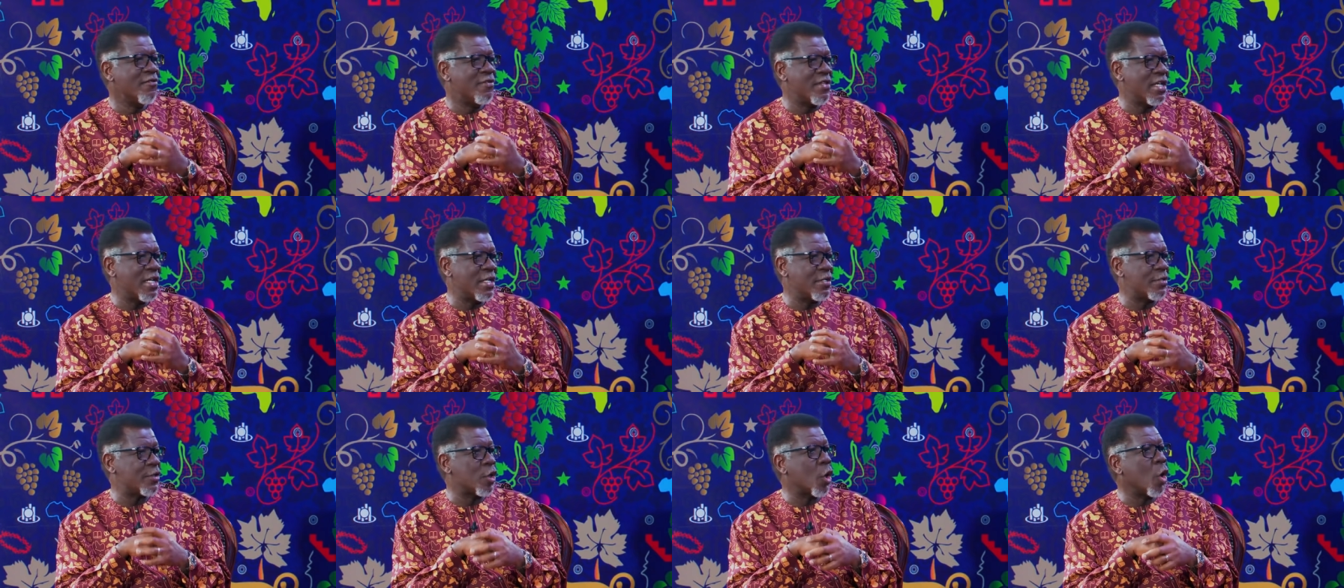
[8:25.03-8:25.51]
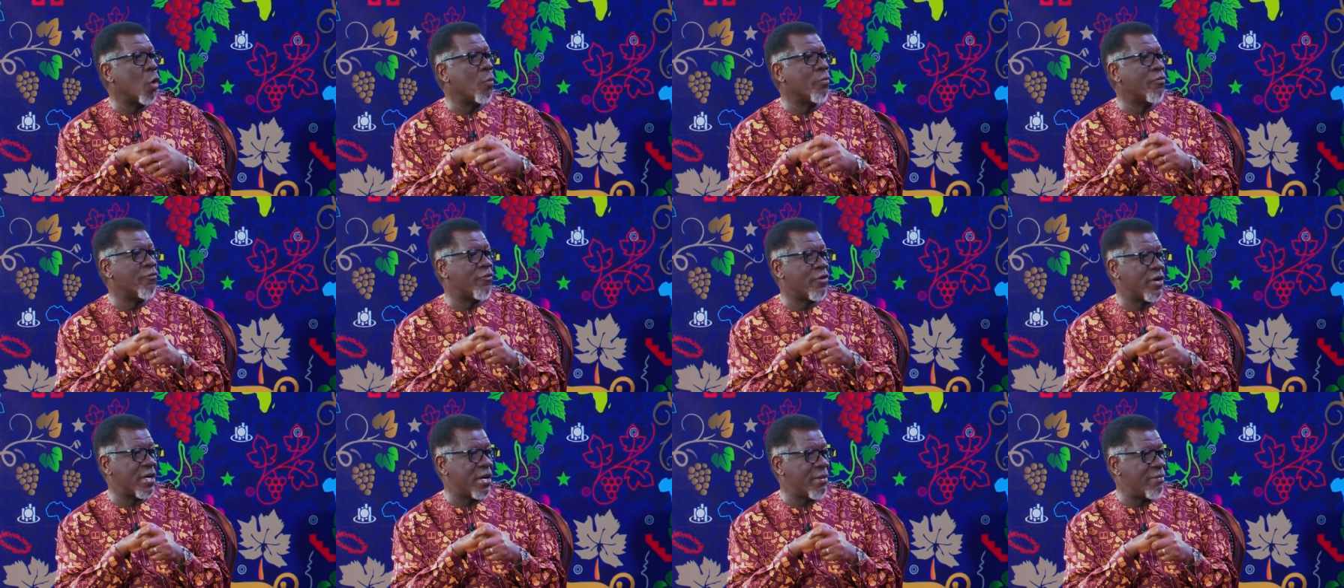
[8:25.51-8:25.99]
there is
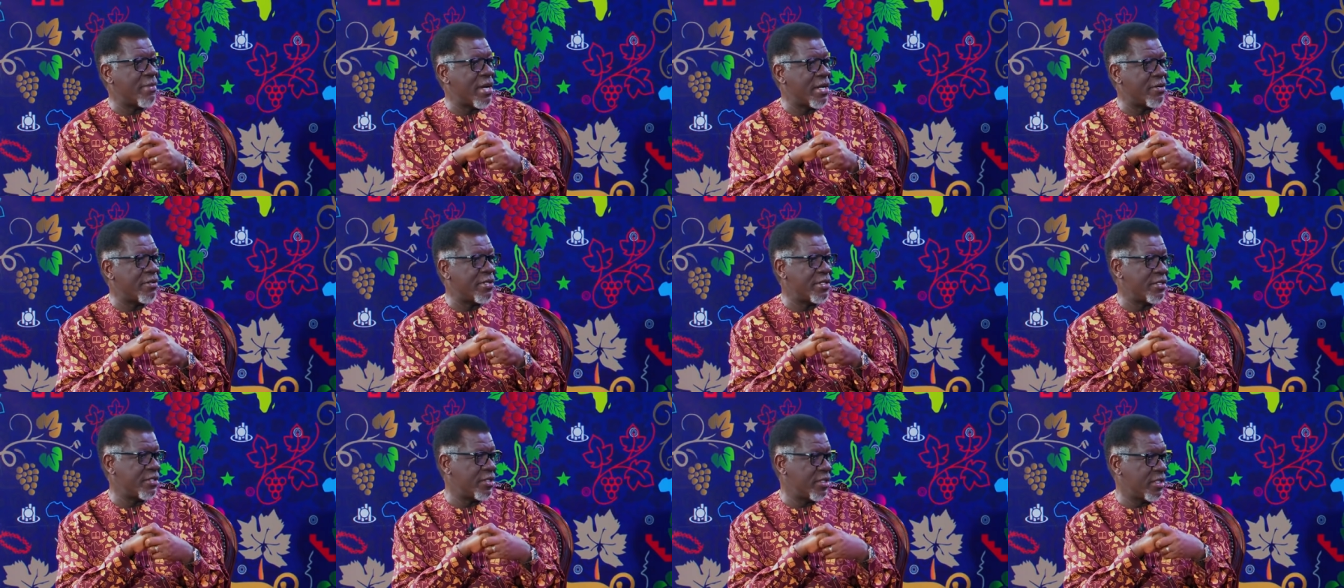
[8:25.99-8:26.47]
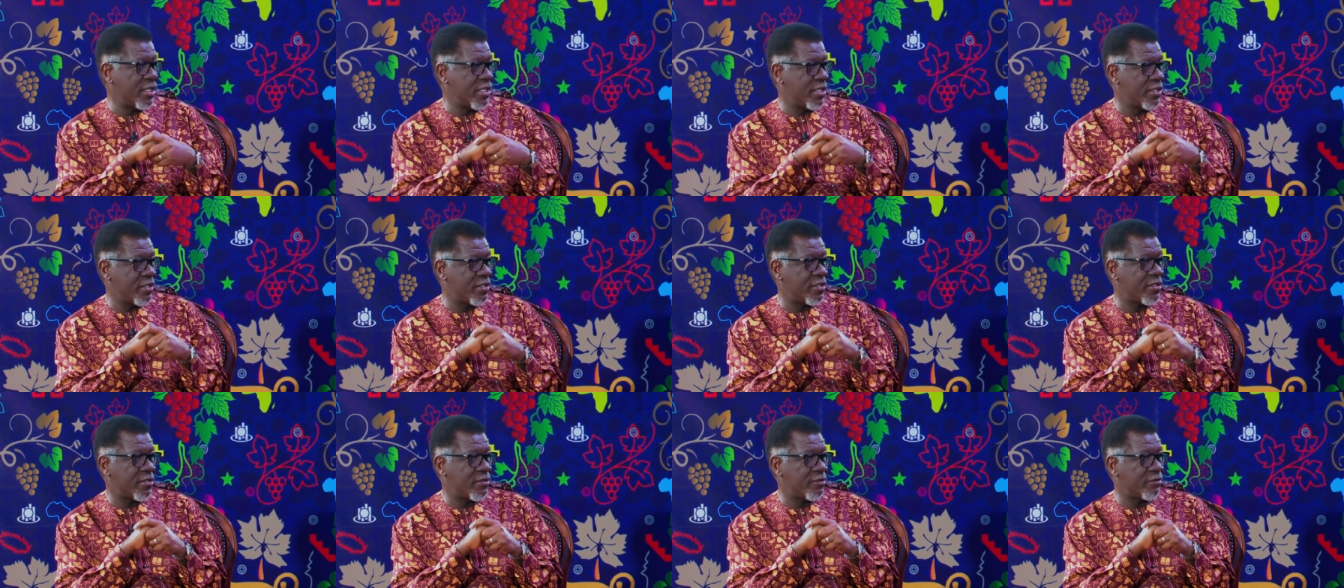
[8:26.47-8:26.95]
hope for a marriage in
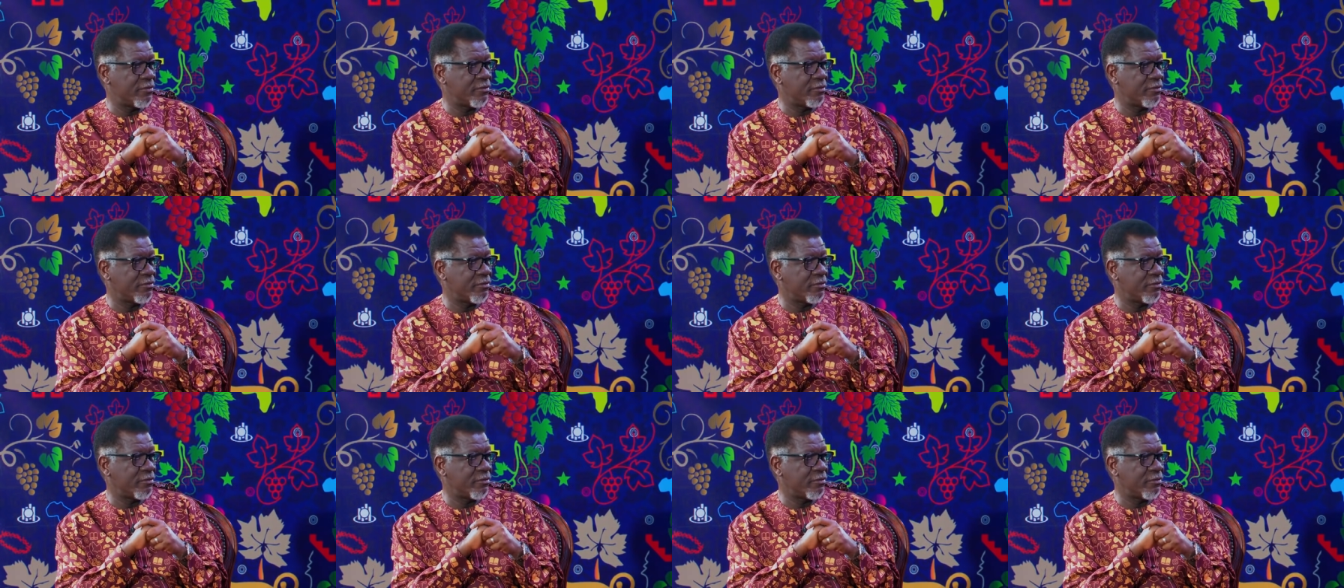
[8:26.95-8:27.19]
it.